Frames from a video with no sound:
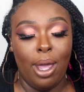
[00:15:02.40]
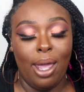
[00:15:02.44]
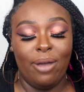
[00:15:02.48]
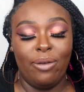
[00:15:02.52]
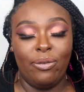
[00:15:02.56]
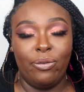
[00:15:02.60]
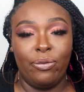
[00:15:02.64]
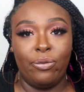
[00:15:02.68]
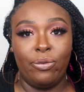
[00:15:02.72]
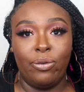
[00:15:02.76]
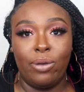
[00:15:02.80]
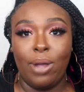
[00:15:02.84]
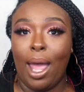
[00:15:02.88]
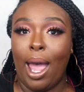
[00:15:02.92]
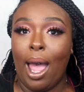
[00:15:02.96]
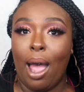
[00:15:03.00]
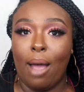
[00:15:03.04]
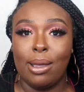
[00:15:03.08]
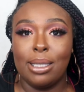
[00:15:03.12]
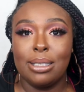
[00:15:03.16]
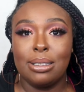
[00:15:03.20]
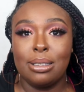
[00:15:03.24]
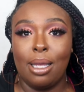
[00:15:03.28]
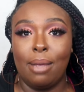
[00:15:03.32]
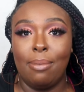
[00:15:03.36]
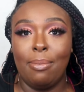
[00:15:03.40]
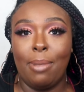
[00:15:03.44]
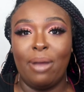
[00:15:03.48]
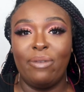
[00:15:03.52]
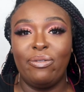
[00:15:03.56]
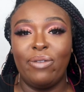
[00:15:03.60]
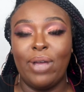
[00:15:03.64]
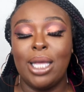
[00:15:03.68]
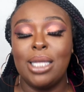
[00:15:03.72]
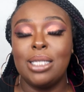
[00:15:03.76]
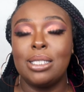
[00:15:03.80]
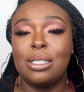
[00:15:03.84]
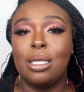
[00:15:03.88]
if how I set my
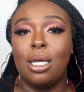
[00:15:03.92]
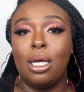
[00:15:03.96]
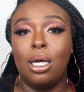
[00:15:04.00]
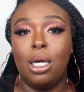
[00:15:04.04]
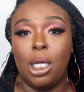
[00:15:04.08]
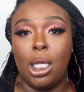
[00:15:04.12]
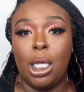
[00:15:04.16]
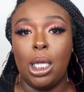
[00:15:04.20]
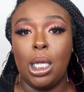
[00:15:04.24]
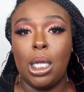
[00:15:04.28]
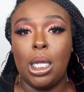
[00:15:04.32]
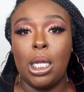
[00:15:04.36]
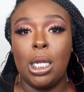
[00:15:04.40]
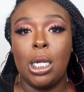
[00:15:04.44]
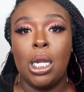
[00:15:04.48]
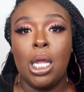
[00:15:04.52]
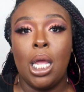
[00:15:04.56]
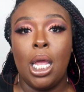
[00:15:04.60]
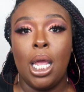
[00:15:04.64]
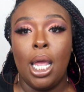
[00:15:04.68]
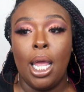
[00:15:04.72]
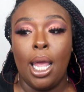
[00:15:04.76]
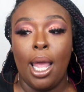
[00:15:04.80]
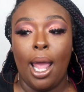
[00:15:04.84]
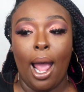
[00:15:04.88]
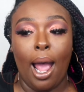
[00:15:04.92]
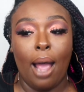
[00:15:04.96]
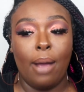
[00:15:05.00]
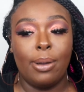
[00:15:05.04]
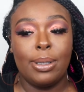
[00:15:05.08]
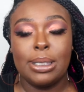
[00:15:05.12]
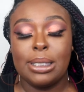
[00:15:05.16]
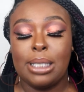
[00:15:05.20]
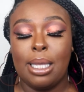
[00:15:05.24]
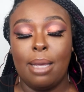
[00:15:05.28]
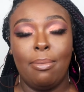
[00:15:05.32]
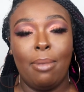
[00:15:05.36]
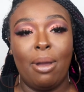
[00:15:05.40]
face again, how I
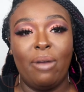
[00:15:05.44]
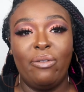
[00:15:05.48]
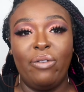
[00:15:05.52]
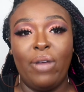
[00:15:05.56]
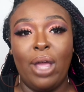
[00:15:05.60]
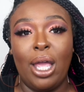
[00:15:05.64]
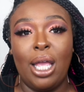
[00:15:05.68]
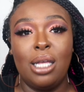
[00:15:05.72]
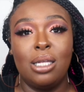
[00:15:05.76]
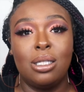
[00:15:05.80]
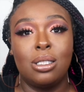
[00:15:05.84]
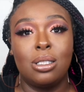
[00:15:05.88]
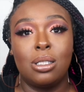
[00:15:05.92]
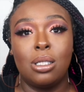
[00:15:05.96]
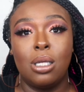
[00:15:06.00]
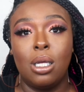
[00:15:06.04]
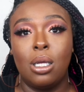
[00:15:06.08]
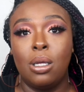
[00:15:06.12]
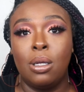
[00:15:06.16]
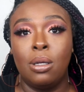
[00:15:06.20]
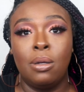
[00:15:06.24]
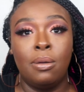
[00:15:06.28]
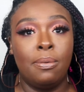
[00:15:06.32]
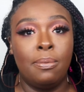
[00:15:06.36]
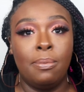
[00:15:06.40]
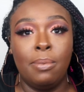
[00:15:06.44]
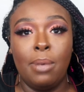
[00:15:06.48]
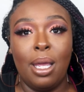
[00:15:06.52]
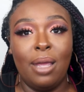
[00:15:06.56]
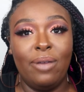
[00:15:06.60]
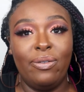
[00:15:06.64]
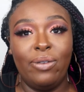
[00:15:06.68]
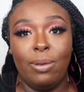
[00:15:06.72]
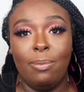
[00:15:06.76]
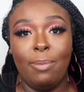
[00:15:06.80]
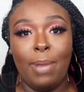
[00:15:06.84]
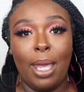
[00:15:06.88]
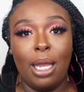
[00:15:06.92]
set my face, if
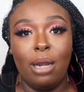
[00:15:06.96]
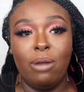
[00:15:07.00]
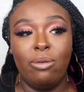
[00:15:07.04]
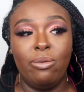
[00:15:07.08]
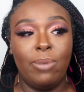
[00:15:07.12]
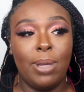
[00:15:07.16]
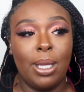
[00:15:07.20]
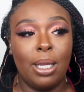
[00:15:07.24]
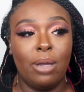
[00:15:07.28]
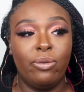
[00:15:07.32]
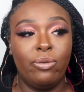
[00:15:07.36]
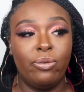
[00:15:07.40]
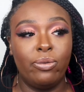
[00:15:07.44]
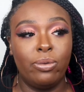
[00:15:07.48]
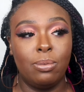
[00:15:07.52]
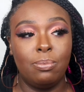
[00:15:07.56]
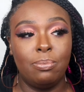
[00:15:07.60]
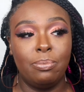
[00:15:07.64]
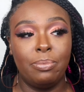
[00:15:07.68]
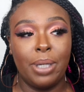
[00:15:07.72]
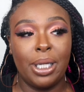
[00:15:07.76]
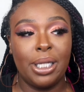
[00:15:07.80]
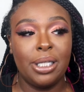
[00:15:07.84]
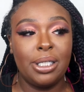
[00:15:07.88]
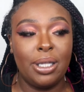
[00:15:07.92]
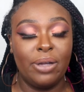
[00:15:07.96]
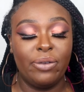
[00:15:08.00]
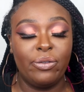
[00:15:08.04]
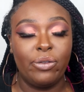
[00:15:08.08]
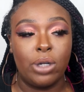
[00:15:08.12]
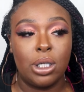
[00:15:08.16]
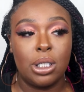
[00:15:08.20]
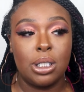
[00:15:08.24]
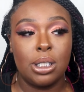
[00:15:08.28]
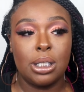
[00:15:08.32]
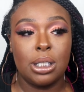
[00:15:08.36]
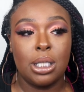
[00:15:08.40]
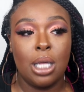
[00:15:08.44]
it made a big
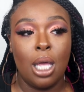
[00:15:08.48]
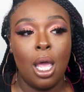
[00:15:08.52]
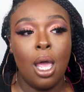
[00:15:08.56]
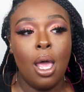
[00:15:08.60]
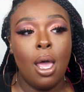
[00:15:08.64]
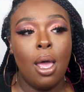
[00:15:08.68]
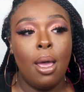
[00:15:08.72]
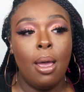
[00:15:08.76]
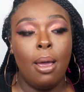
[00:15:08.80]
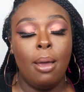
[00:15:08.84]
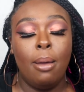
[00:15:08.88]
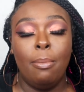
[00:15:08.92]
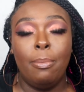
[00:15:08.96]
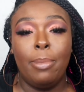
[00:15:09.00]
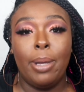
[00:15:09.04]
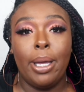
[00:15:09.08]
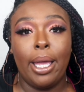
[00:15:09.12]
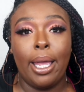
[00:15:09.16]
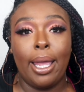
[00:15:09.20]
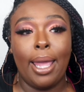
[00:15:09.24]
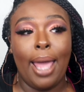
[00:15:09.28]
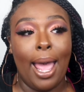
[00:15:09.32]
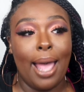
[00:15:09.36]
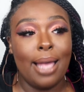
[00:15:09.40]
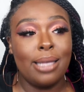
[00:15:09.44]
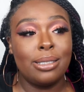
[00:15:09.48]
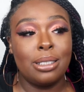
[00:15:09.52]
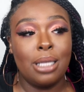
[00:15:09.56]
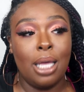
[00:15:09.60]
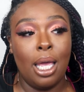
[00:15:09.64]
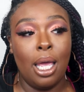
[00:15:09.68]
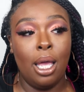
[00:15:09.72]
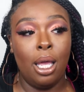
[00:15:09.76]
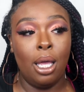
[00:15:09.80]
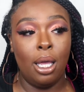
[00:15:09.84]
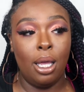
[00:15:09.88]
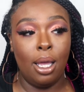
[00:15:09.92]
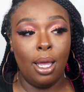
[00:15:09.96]
difference. But guys,
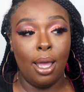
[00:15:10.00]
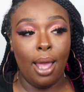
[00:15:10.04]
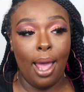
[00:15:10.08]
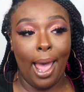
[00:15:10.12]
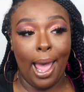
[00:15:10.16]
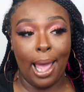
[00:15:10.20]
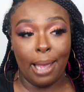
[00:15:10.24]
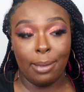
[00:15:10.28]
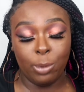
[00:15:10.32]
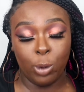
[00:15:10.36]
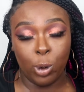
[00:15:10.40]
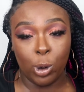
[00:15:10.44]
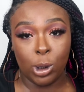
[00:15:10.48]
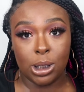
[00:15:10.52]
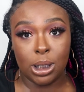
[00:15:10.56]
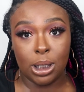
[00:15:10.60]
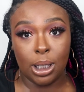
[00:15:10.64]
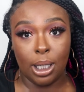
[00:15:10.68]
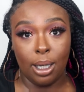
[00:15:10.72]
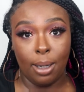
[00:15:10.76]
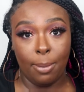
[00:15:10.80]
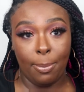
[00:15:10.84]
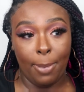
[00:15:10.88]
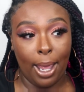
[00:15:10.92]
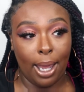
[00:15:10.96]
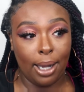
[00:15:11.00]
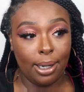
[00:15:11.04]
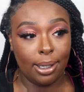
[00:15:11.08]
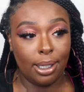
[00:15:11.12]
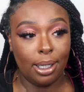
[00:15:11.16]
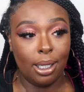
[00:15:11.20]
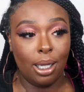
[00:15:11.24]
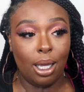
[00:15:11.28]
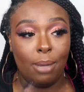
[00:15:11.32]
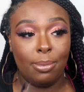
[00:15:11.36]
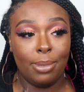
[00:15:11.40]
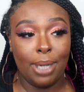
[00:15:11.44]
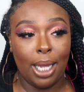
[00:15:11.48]
I'm going to get up out of
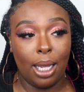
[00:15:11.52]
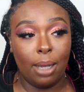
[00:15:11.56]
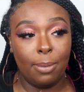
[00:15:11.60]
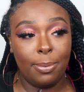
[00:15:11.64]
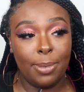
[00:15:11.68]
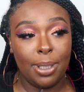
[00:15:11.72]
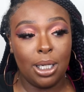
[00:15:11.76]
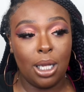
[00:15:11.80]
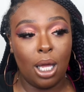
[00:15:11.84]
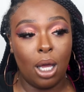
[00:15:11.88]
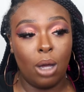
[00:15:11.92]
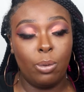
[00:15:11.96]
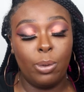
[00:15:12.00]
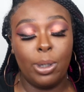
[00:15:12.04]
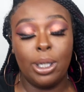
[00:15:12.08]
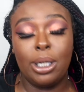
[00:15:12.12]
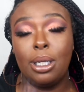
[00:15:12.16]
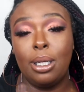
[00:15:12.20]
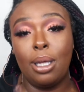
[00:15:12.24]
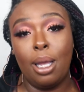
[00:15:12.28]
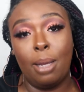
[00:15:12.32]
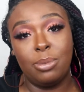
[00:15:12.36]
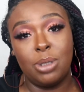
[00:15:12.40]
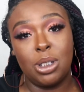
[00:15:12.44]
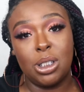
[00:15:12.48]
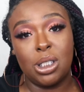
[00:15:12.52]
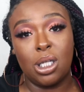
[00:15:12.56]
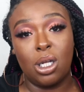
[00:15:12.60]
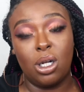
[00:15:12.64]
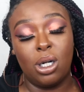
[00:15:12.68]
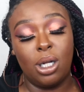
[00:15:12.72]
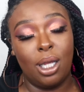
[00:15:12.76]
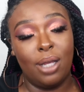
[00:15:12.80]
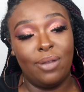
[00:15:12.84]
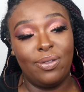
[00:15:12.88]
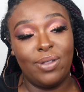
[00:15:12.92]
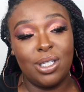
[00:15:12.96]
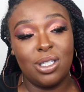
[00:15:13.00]
here. I'm not going to be long-winded. I'm just going
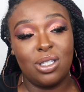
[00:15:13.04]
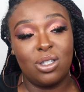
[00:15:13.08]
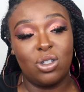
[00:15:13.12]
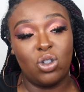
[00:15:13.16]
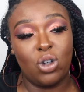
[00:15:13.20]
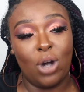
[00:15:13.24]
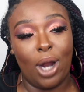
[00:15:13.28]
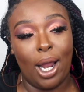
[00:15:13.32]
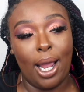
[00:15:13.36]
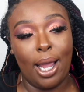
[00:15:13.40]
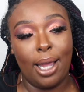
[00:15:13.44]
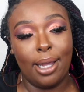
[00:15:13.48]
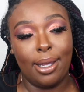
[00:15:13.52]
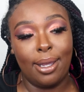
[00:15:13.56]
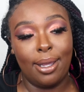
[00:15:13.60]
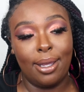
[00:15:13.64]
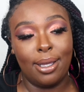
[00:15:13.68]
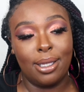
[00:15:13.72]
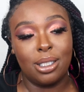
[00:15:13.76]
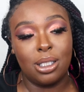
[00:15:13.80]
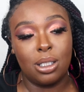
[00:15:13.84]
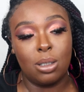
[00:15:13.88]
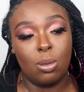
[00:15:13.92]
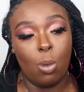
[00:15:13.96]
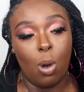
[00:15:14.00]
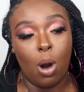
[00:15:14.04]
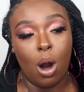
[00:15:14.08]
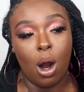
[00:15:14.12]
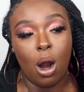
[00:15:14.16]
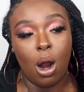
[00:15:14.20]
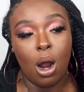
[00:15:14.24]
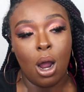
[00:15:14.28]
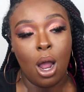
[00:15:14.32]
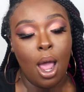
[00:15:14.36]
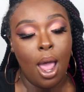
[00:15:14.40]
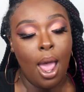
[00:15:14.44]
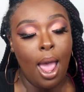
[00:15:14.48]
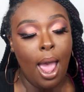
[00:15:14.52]
to give this a try again tomorrow.
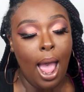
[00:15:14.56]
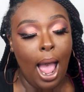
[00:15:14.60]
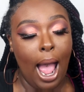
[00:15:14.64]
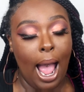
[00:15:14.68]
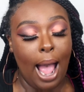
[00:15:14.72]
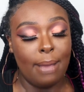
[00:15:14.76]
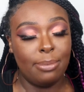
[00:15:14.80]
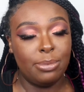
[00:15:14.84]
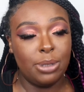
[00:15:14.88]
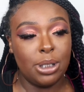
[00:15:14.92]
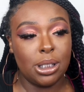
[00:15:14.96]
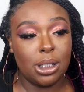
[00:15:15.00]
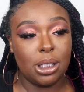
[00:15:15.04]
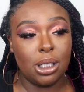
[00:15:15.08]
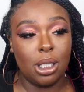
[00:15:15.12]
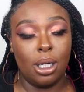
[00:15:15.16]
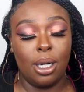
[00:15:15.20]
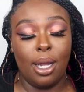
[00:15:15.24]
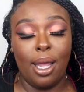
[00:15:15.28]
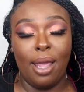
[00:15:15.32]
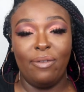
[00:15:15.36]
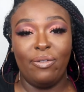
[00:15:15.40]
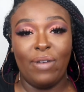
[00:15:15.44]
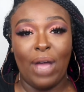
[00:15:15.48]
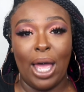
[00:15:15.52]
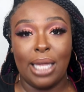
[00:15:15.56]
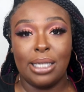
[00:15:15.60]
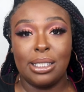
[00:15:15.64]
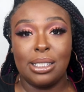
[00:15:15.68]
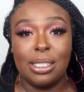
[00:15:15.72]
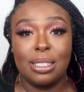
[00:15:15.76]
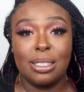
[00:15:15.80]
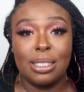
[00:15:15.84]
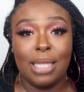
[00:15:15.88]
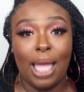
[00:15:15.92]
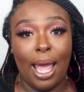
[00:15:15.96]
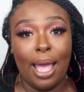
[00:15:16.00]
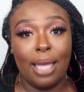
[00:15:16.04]
I'm just going to, if I
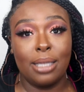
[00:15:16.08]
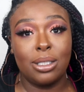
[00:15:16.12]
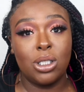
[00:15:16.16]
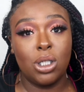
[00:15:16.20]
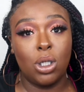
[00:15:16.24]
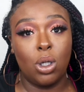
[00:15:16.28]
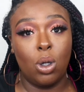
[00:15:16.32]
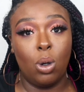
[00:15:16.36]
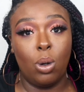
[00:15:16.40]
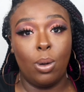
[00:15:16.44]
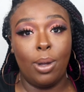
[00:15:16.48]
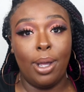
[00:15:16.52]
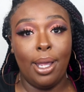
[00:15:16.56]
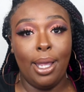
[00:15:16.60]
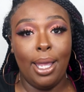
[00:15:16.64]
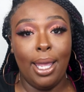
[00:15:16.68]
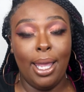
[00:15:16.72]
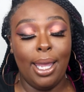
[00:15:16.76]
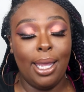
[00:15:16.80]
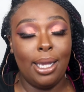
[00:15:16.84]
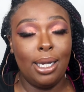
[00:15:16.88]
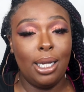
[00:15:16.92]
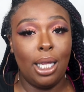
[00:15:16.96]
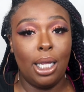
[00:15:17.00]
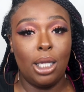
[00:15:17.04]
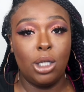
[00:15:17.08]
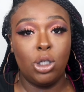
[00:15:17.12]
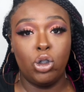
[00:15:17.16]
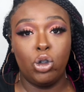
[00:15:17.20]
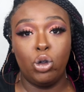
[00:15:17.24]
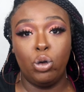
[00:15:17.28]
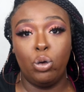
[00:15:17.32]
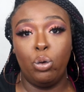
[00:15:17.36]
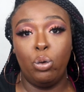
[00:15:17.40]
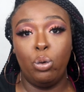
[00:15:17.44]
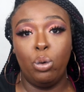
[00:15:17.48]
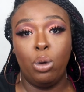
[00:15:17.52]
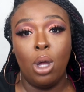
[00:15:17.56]
decide to go ahead and
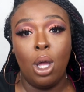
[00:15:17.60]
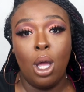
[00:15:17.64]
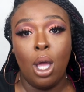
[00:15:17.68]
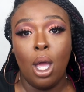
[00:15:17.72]
do